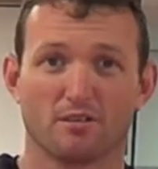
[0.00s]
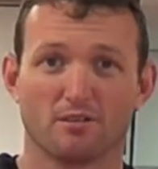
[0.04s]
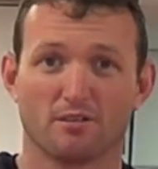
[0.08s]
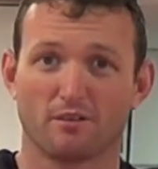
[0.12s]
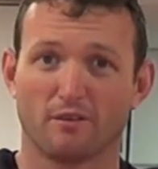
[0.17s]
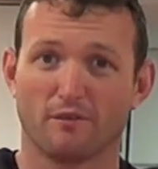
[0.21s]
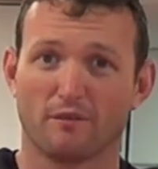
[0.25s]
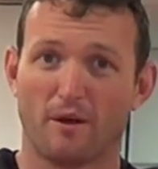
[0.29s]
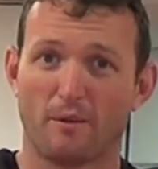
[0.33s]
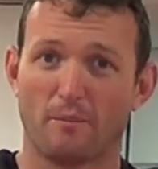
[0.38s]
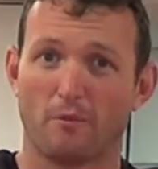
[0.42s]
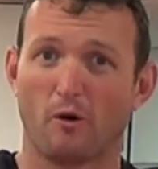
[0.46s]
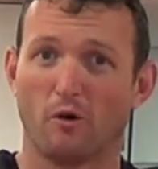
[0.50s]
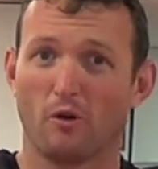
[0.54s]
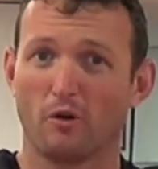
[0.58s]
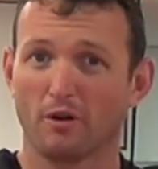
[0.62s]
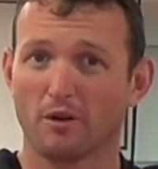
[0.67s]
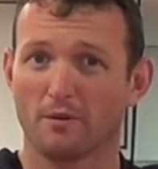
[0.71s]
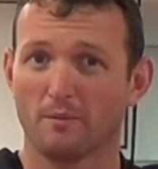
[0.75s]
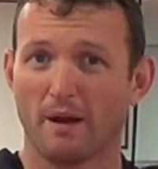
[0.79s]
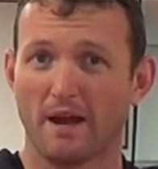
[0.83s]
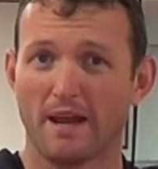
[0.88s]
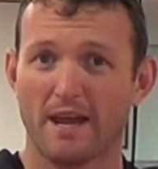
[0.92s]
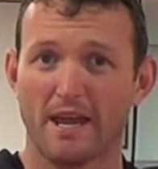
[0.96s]
So if I'm
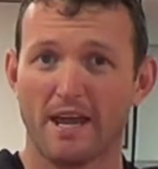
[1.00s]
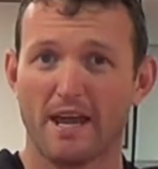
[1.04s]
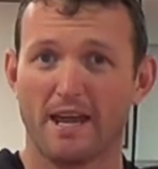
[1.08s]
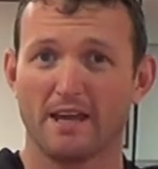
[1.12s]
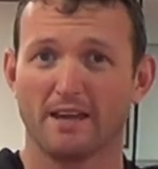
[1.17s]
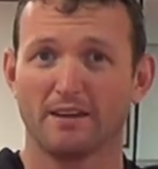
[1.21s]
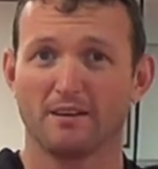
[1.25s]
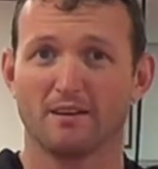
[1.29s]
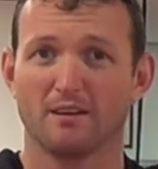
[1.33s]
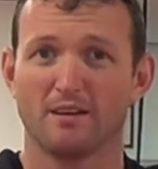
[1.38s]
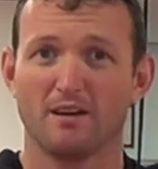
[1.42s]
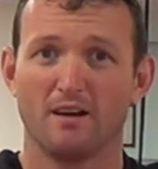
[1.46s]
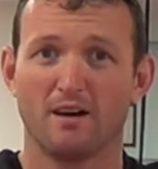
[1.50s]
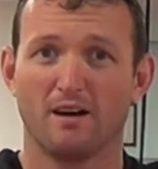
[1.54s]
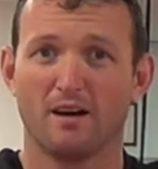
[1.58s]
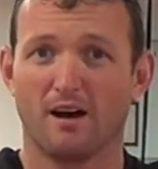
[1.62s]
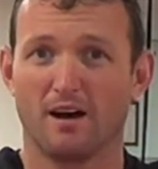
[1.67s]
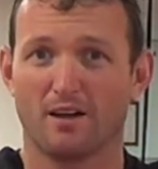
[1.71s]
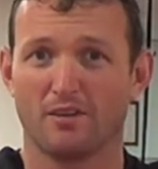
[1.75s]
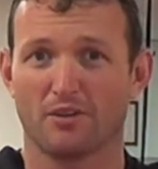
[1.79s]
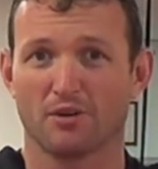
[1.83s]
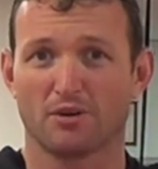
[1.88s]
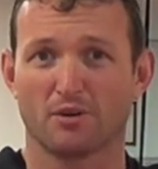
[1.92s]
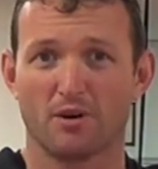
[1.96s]
holding my hand
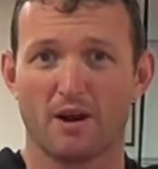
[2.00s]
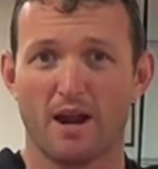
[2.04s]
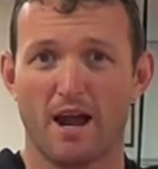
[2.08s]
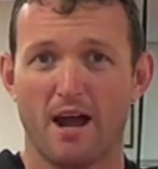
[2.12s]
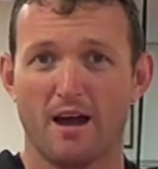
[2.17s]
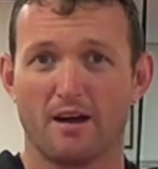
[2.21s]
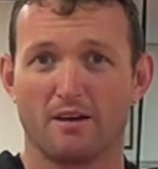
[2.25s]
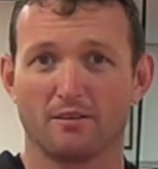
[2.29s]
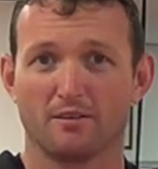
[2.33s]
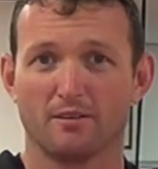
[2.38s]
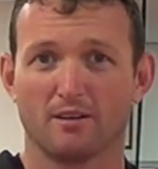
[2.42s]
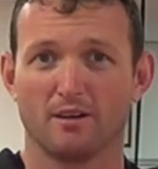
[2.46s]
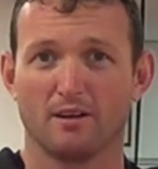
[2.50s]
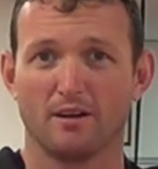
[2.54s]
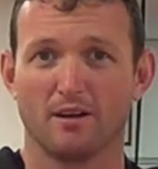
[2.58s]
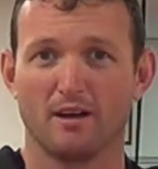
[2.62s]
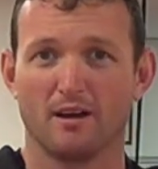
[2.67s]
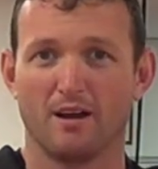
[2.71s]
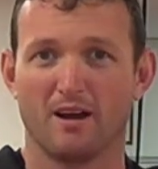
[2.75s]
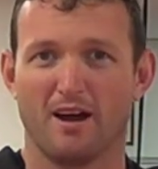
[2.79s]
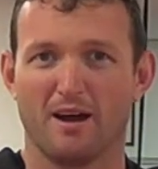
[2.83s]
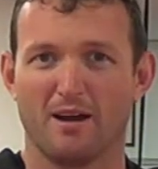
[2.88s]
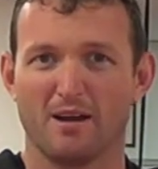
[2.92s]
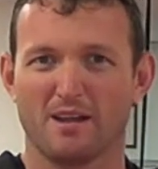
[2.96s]
on the ground,
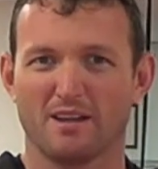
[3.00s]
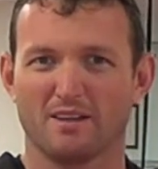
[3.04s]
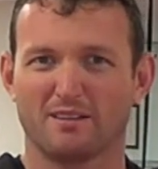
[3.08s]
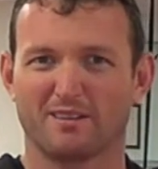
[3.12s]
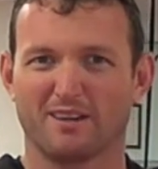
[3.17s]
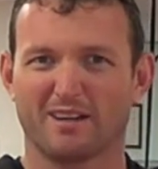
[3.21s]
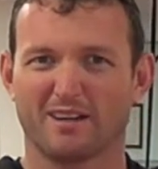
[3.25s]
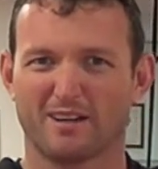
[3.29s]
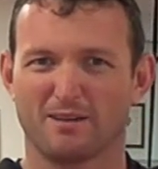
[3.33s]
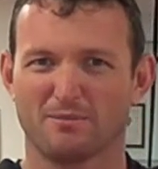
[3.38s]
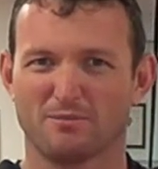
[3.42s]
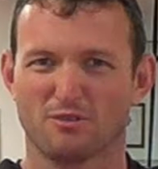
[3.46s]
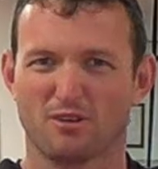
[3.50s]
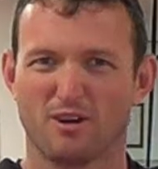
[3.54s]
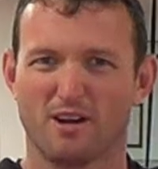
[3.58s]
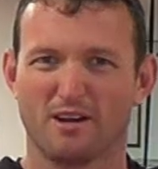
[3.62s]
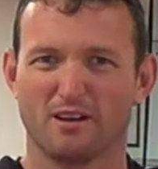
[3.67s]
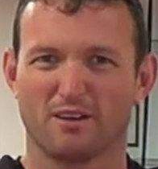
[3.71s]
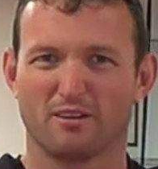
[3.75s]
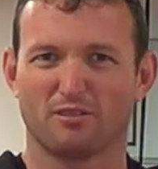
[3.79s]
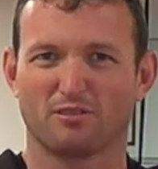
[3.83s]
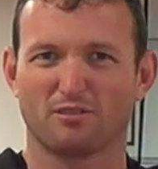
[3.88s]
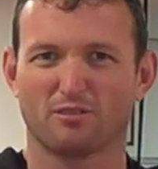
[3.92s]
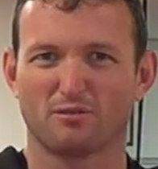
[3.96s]
it's like I'm trying
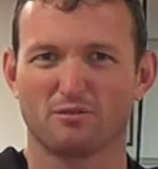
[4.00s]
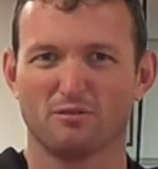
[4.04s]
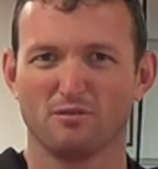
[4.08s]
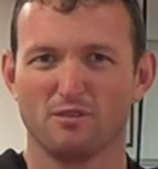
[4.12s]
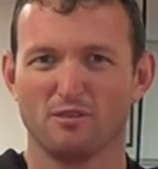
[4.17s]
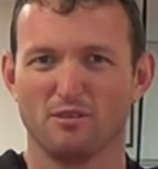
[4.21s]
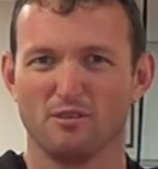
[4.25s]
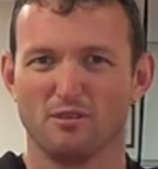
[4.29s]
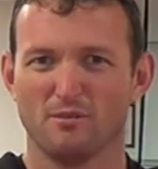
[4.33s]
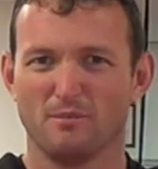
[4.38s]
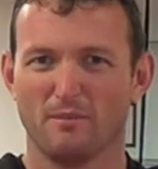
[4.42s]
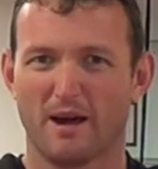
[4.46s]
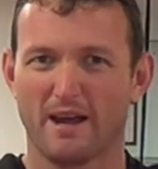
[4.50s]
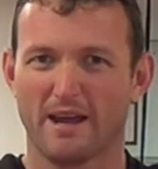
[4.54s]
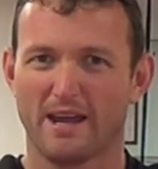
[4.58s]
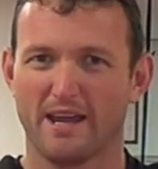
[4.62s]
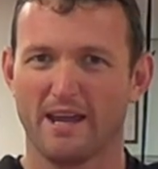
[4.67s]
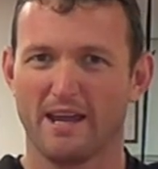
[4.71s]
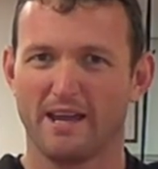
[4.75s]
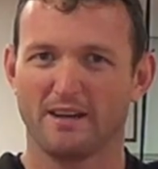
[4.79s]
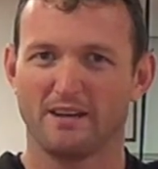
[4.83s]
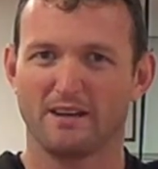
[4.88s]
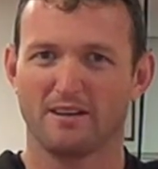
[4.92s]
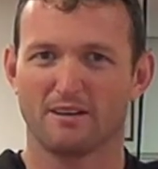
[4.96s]
to screw my
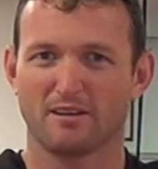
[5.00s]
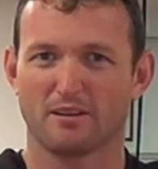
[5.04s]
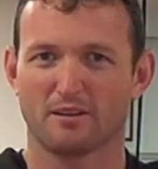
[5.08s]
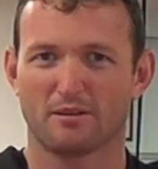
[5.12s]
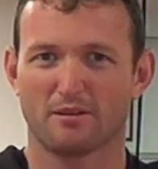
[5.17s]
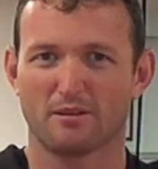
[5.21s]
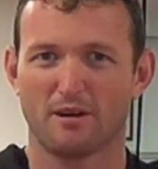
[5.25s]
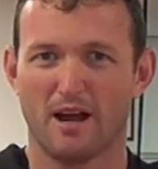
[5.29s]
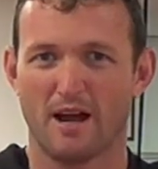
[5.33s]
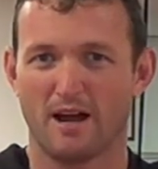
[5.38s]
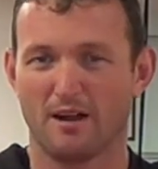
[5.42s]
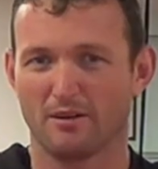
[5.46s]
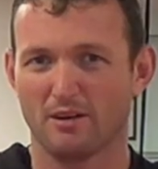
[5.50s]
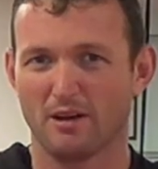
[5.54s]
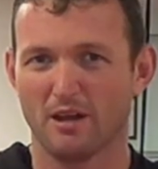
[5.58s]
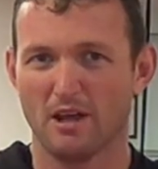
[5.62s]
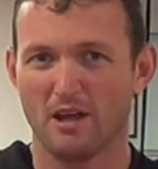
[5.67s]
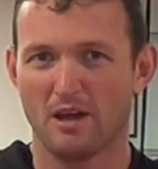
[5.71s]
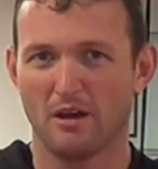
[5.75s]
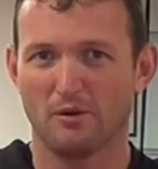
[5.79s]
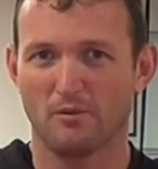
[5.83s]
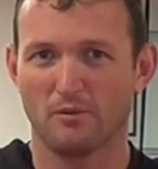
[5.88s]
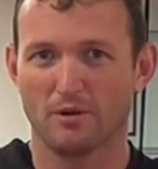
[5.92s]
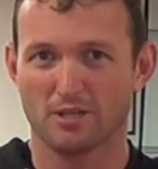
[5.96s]
hand into the ground,
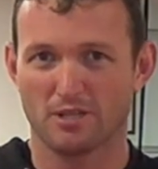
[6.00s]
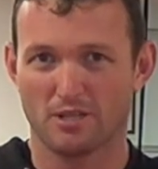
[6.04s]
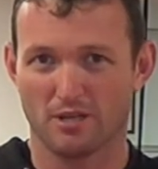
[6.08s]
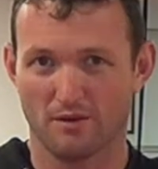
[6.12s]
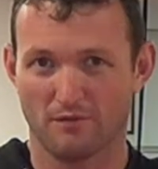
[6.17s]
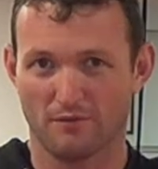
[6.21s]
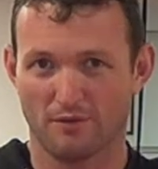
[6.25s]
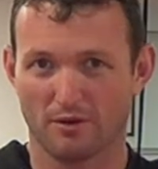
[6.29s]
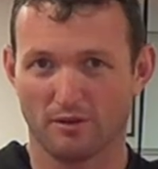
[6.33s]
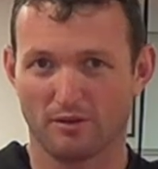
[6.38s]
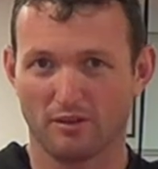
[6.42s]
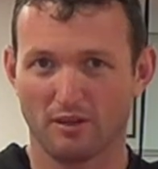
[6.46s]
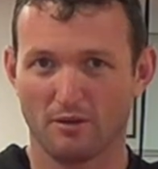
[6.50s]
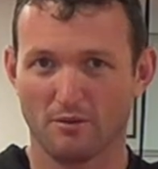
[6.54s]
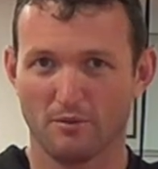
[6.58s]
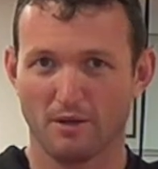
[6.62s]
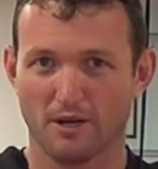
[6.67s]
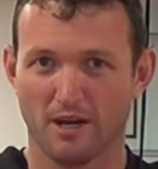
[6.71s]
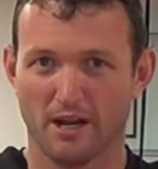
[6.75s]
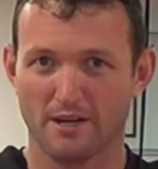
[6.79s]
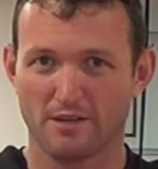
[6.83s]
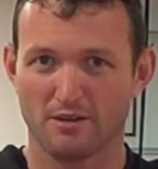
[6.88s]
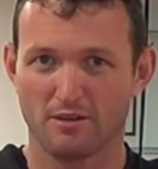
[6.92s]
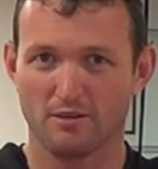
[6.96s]
which if you see
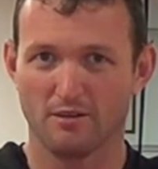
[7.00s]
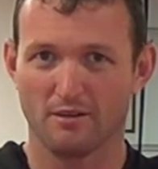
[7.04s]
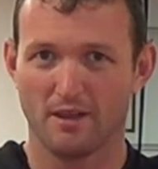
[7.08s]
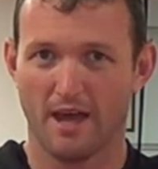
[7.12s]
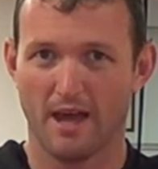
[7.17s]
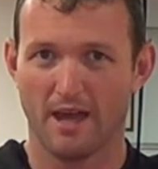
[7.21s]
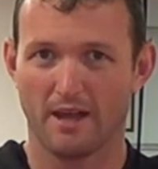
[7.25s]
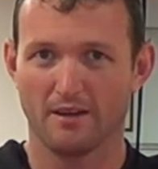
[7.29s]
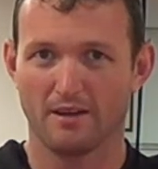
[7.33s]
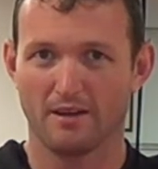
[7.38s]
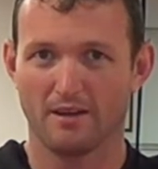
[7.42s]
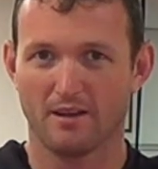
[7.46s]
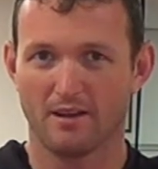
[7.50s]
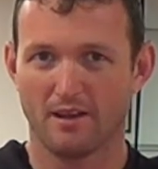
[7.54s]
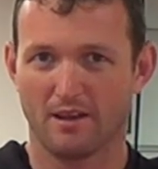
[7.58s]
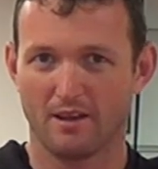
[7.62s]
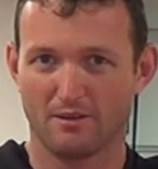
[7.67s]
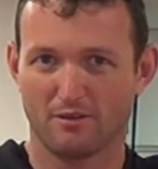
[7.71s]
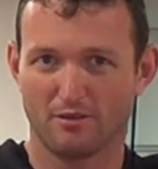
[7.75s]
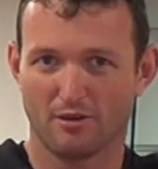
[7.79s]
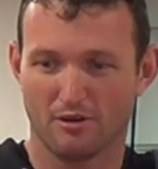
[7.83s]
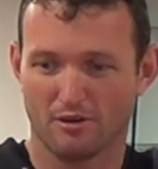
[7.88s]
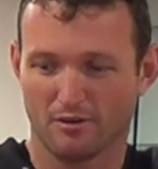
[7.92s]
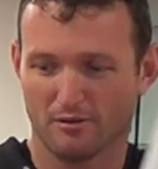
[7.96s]
when I do that,
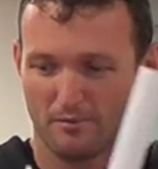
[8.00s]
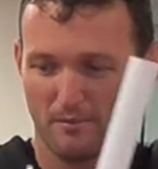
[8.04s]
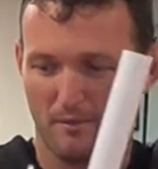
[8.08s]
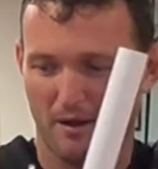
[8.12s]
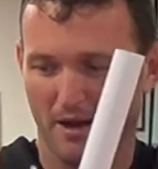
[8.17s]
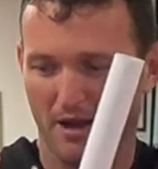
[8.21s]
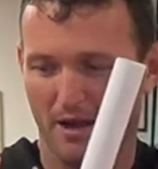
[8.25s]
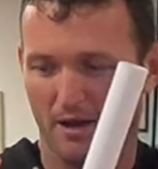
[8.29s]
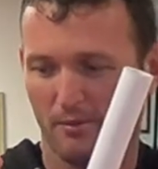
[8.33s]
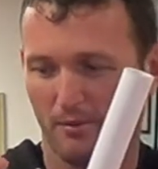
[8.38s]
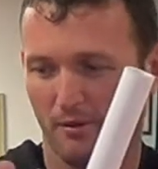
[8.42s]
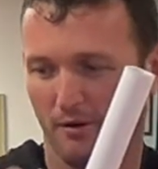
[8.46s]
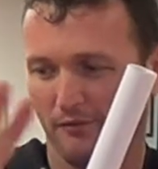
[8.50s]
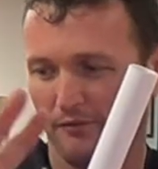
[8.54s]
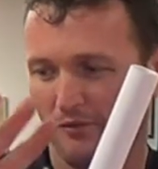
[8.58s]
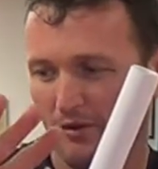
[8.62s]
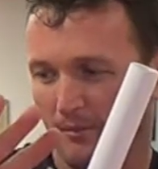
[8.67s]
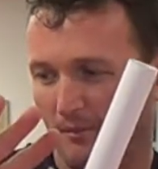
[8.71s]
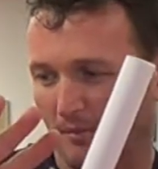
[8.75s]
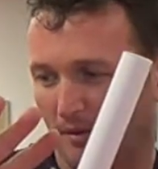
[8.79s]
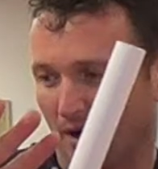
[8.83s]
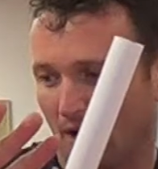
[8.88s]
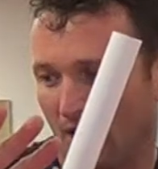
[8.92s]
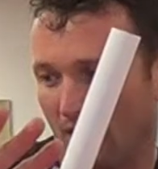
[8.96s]
it turns my elbow
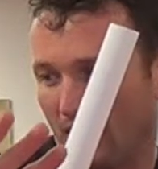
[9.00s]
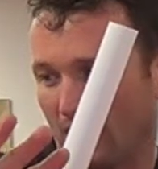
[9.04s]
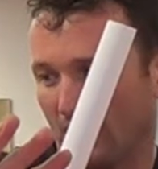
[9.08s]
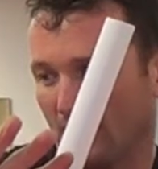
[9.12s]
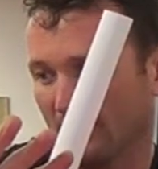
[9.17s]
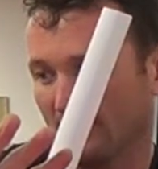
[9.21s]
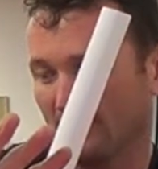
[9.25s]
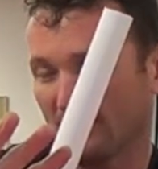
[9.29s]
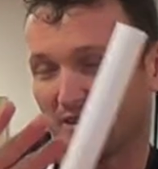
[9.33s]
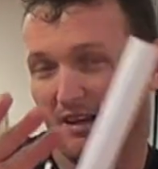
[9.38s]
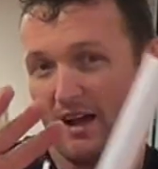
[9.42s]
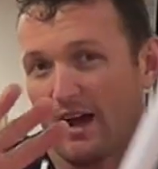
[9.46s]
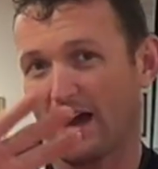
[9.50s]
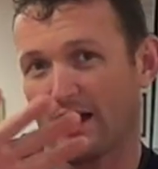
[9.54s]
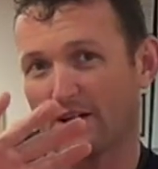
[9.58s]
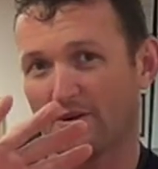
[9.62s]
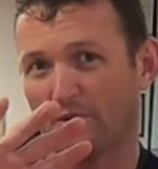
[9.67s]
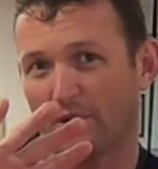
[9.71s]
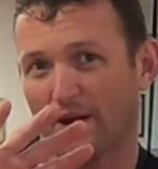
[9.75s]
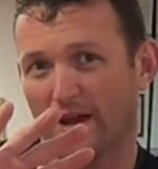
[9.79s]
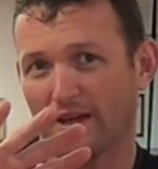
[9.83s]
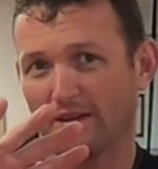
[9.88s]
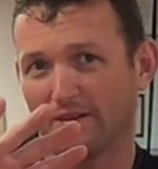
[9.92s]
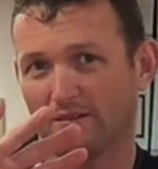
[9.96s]
from
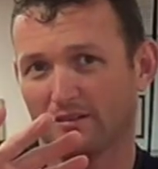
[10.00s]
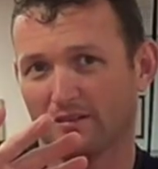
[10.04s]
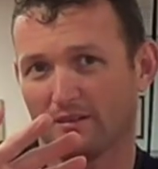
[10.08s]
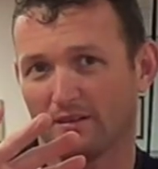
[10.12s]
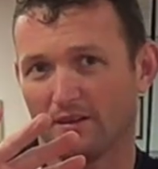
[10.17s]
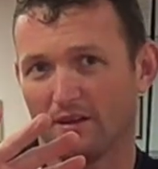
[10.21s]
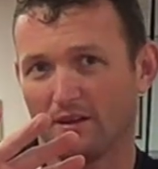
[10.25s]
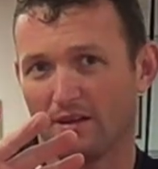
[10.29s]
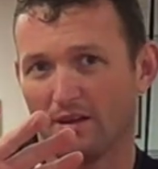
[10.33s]
sideways